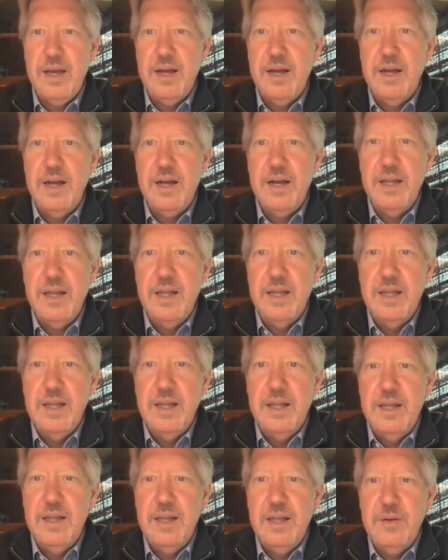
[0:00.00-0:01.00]
uh,
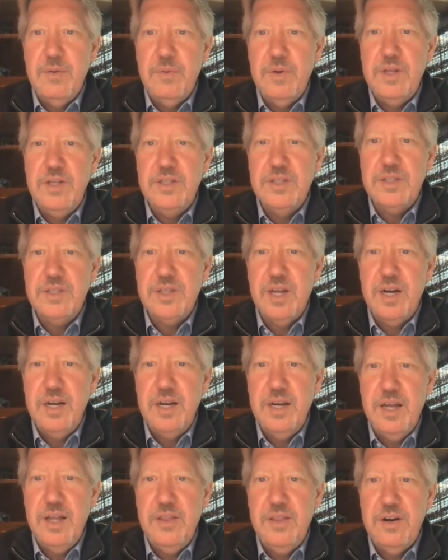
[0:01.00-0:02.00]
we just got
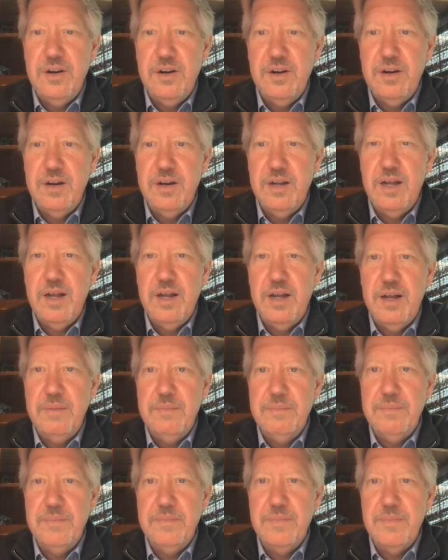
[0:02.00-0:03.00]
another
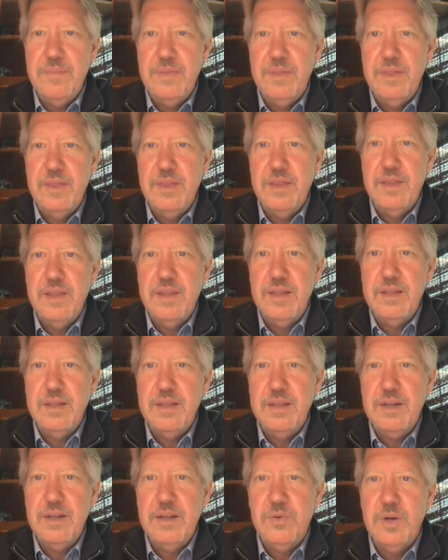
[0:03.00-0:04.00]
um,
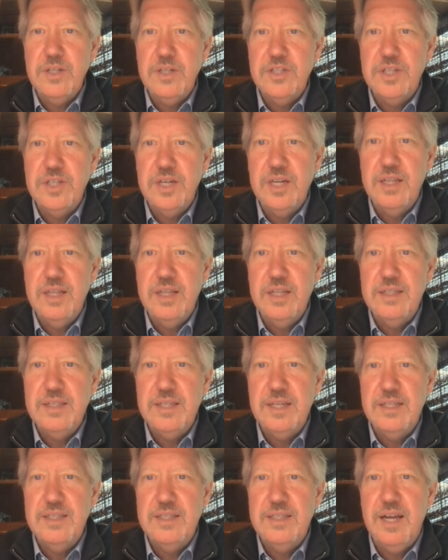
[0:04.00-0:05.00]
question in that
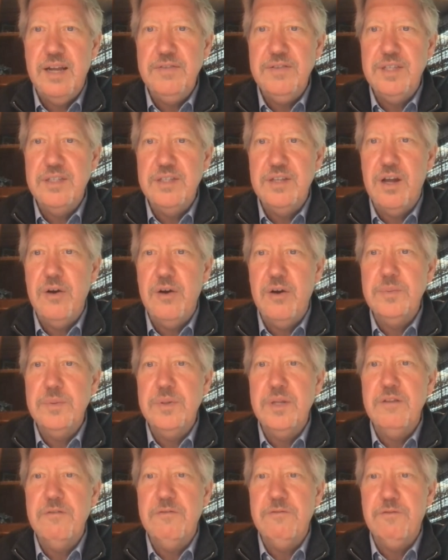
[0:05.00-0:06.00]
said, Tufts has always
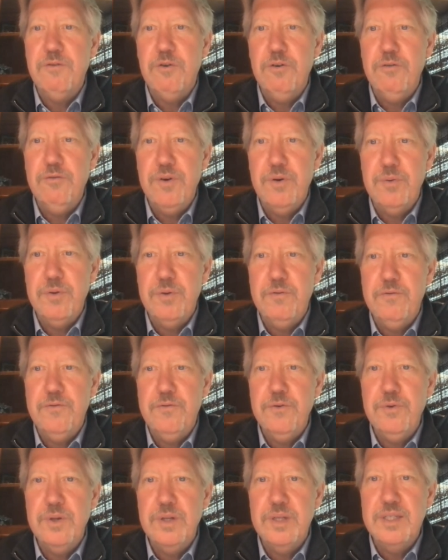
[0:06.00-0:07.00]
been in the forefront with
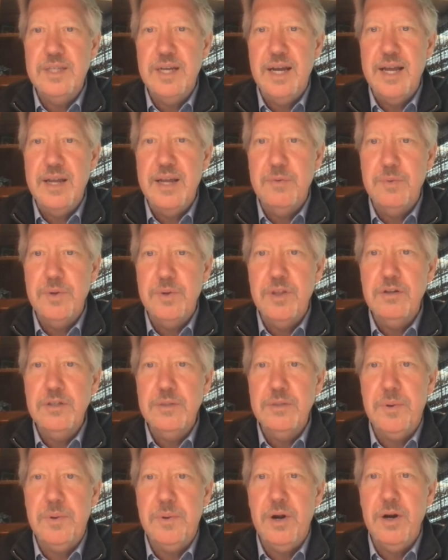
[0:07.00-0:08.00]
food and diet. Will
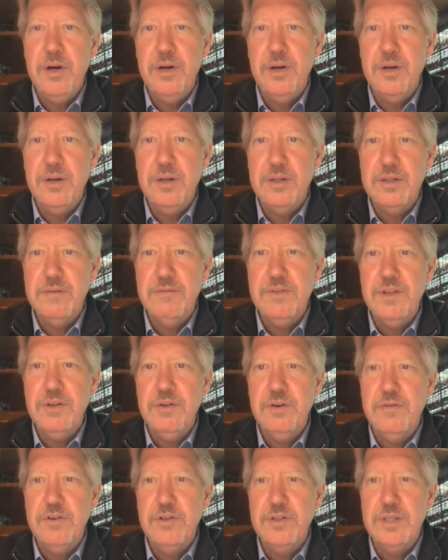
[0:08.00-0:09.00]
those parts of the
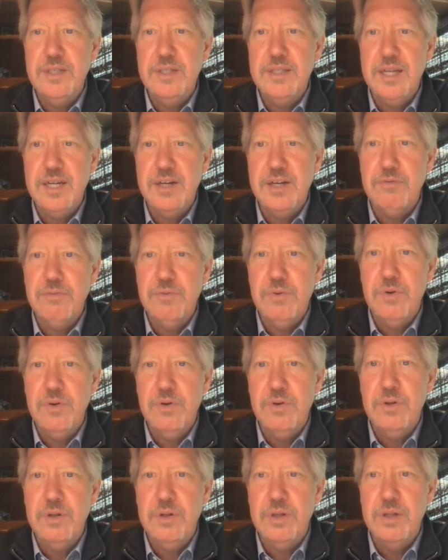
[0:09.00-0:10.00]
university take a
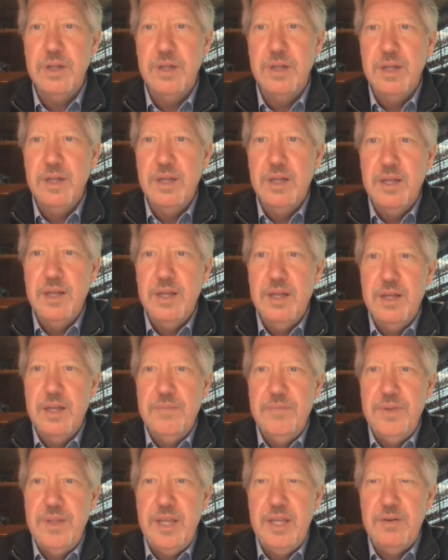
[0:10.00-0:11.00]
role
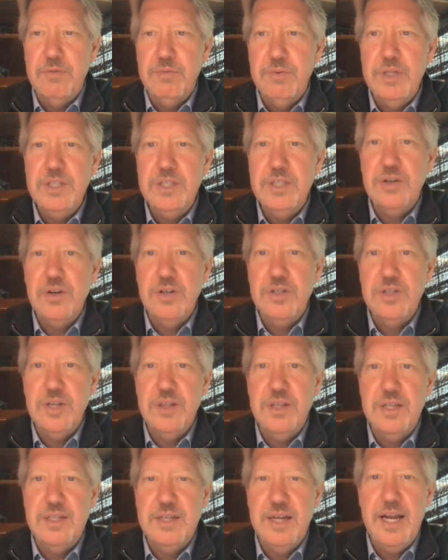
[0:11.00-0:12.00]
in research
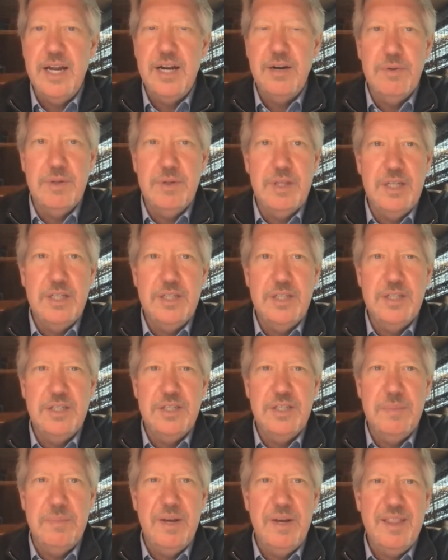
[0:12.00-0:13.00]
on the diet
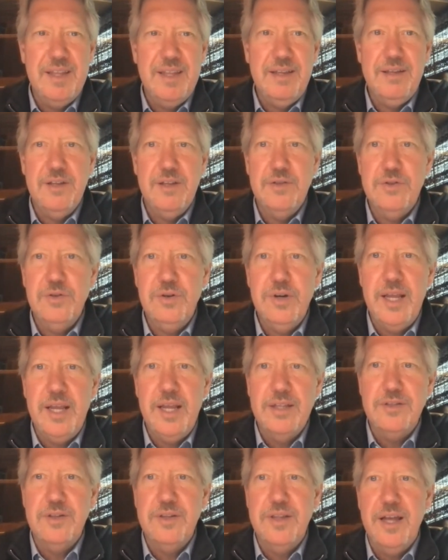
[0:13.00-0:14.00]
relationship? I think you sort of
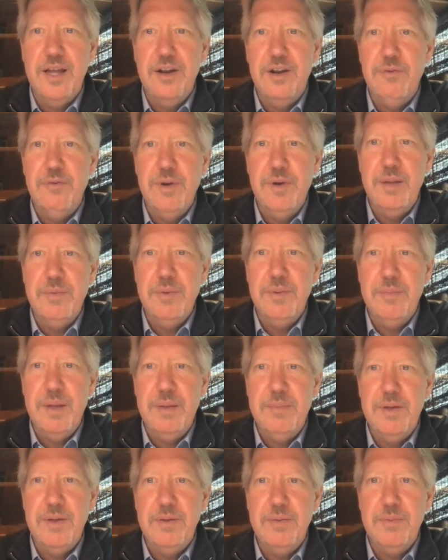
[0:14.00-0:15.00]
answered that already, but
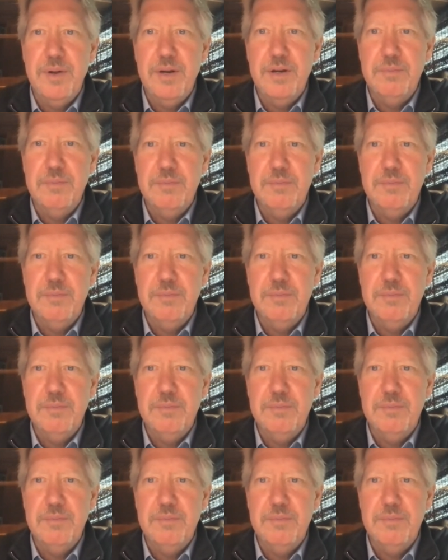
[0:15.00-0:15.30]
maybe you want,